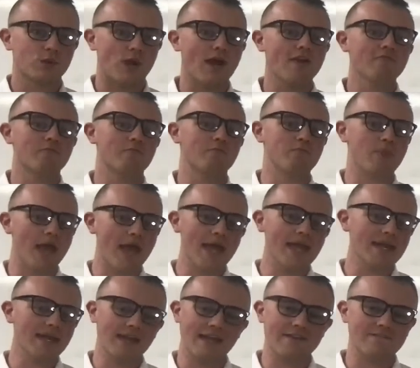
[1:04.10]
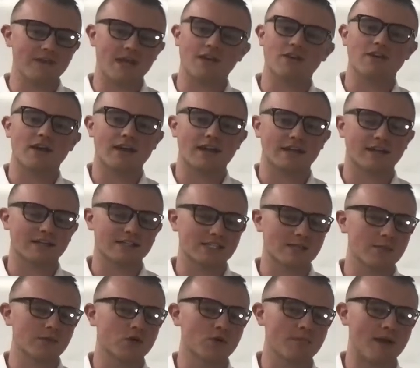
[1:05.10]
I've been a vendor and an
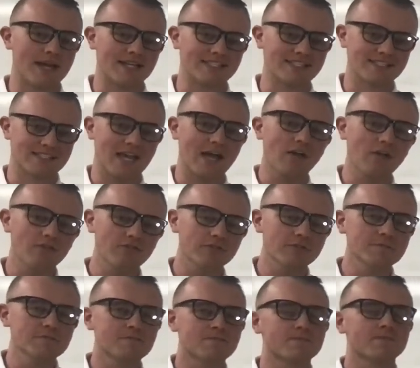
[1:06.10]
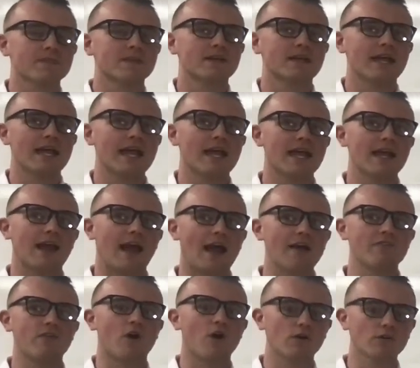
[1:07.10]
exhibitor myself, and
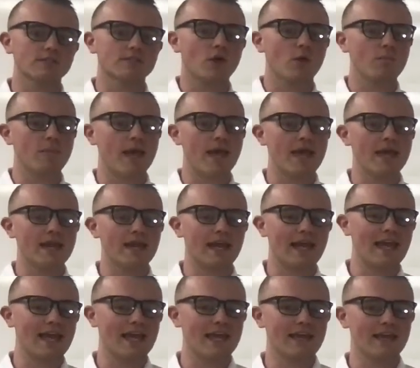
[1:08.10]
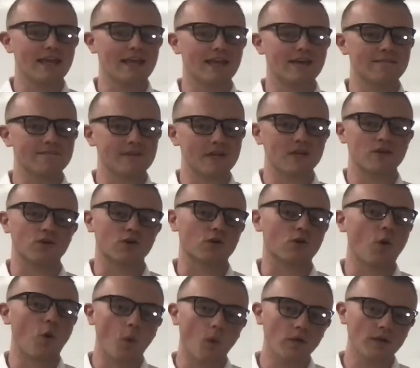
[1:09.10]
I've also been a vendor
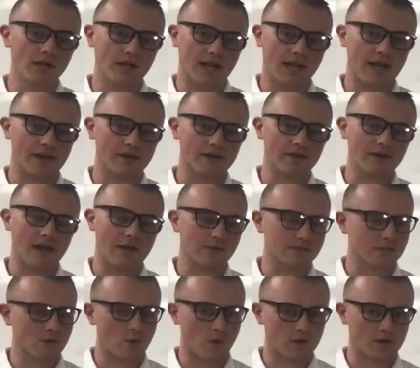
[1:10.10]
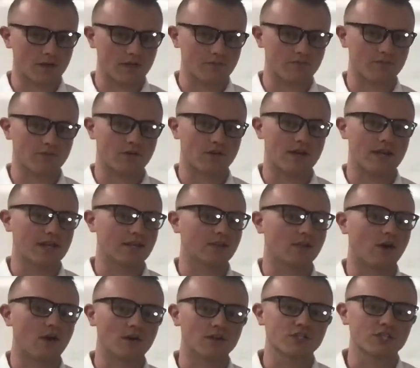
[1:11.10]
coordinator. I was the coordinator for a
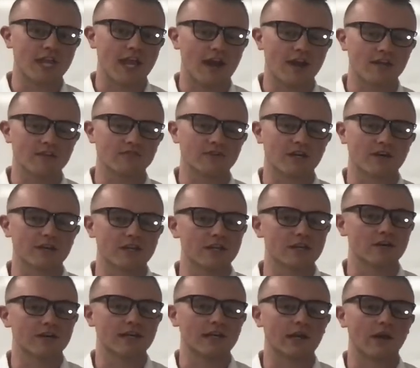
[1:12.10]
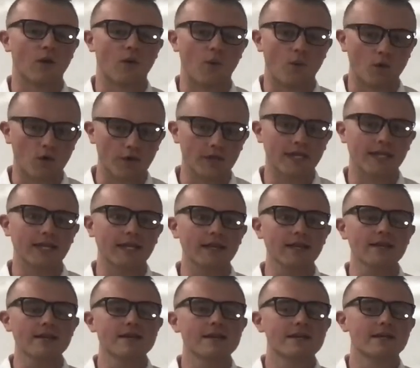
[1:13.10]
large county fair here in
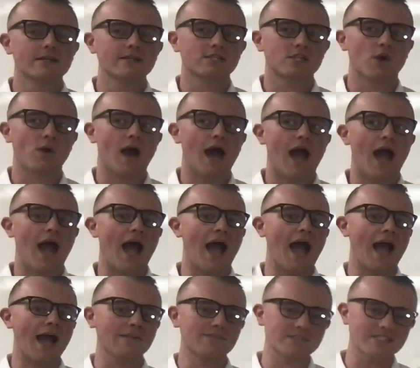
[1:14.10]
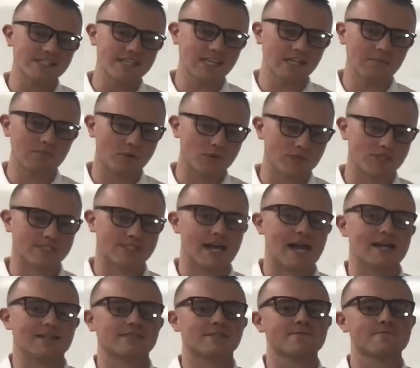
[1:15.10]
Oregon. So I've seen both
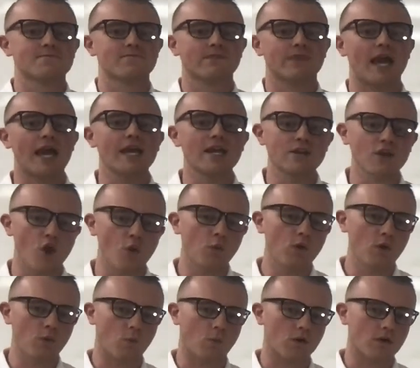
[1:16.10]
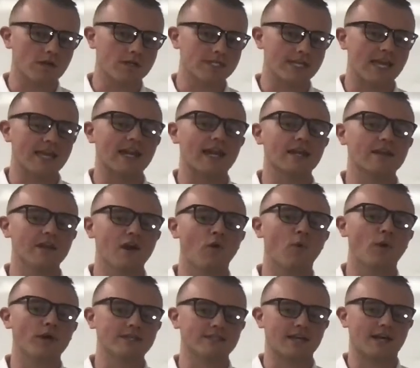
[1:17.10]
sides. I know what works and I know
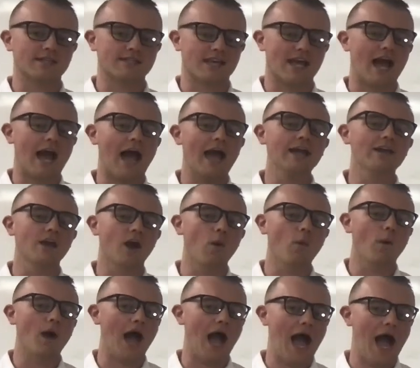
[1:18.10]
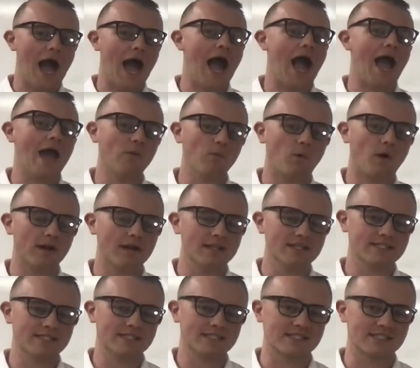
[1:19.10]
what doesn't. I know what I
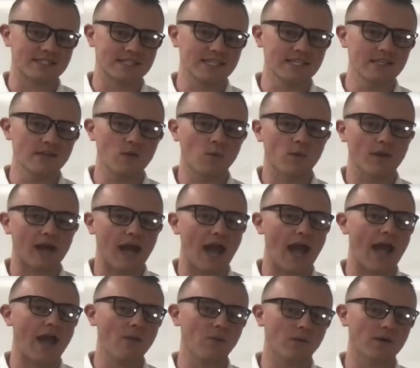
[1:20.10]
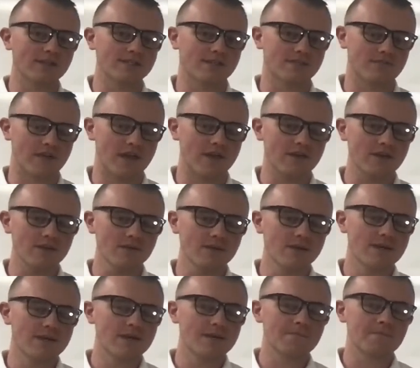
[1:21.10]
wanted to see when I was a vendor,
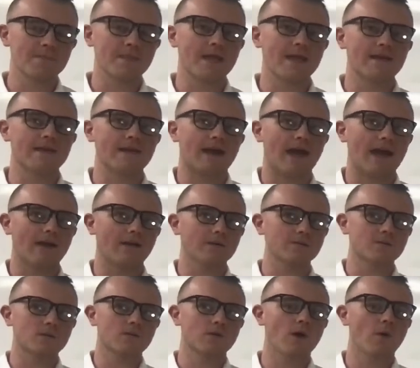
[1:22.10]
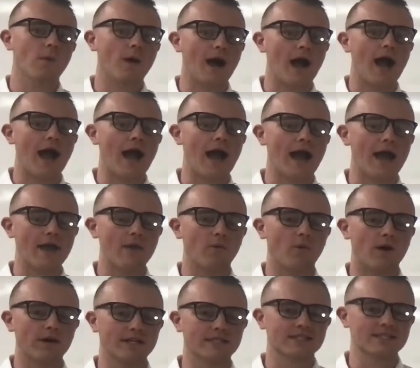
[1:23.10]
and I also know what I
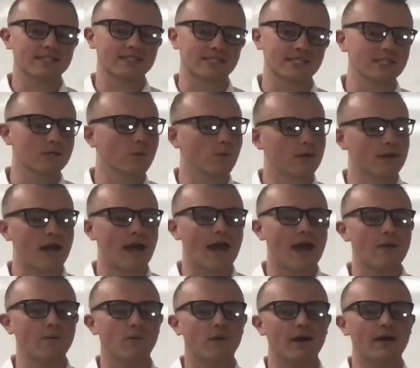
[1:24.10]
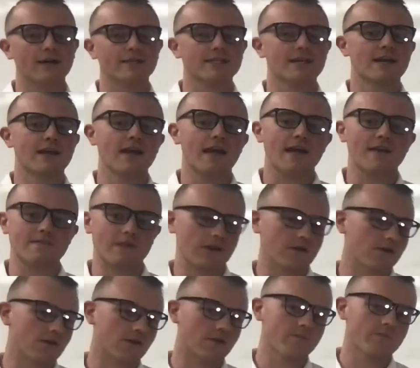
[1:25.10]
wanted to see when I was a
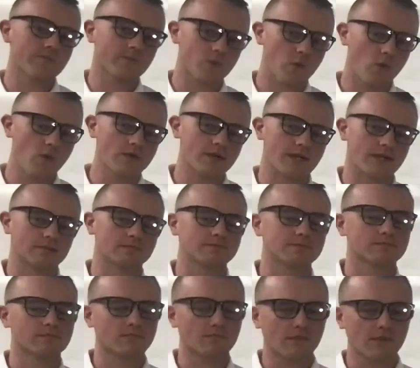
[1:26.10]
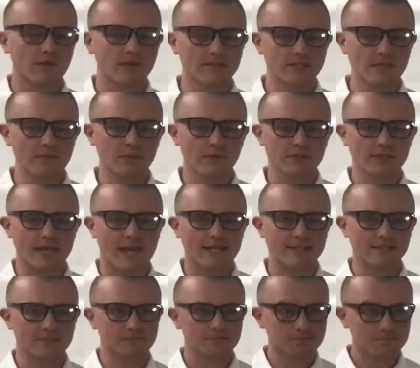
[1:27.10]
vendor coordinator. Seen both
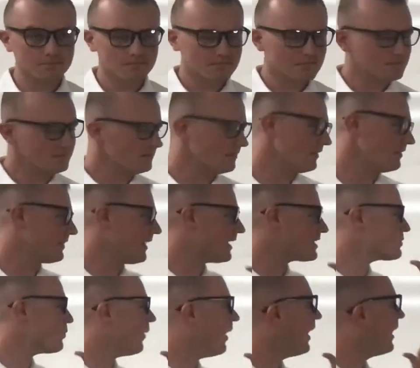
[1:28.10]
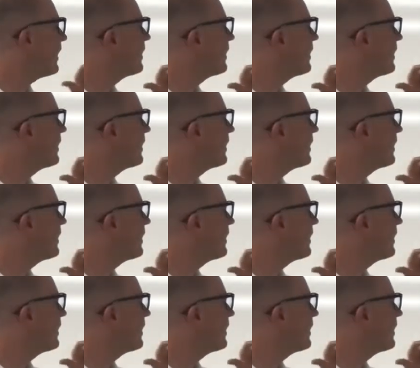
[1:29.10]
sides. That's why